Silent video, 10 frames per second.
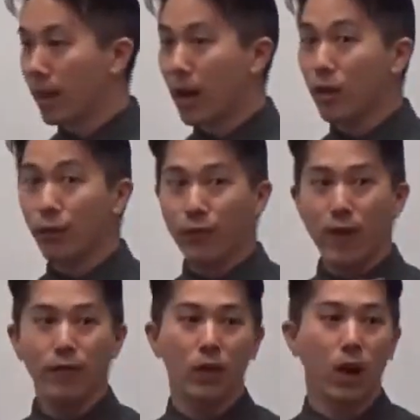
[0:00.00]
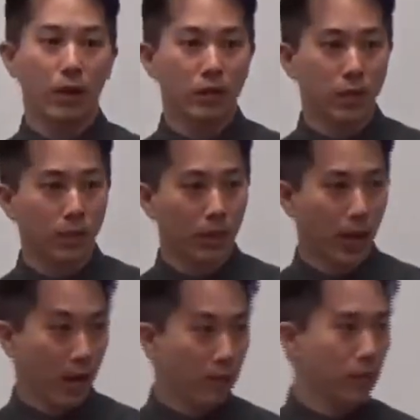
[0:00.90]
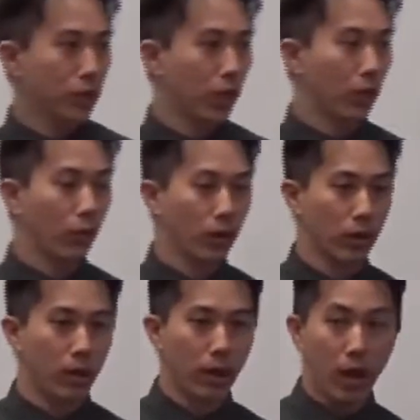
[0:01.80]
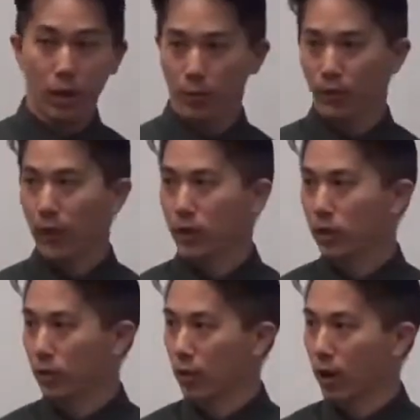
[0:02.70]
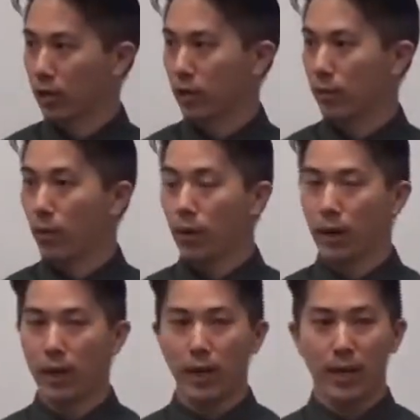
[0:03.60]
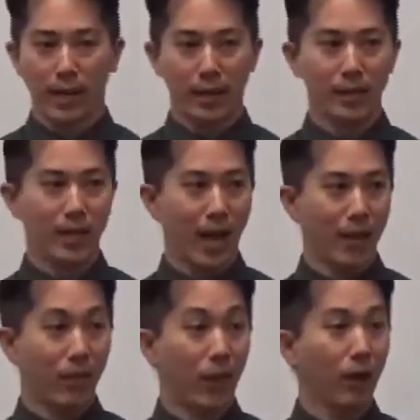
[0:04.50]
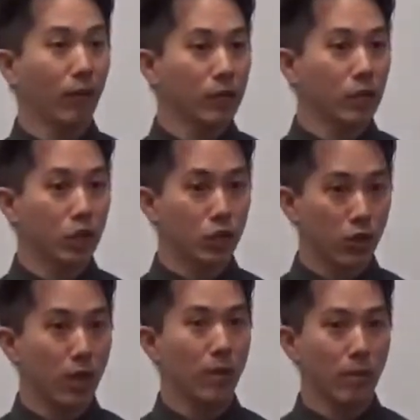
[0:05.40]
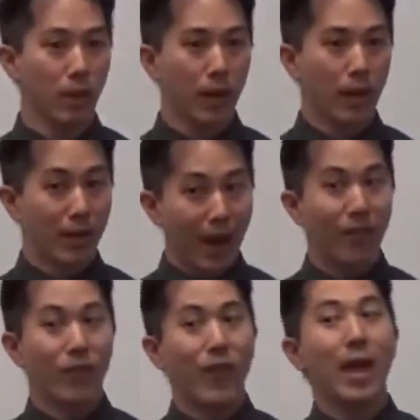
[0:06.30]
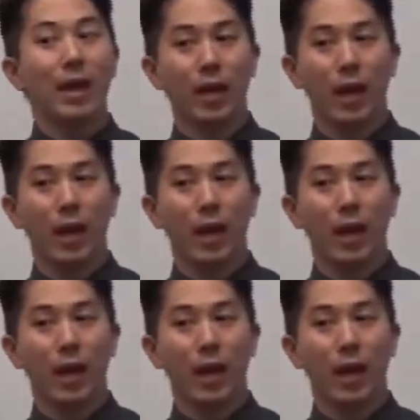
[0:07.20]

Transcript: Now the fifth R is something that I've been sharing with health professionals across the board, is that there is a stream that they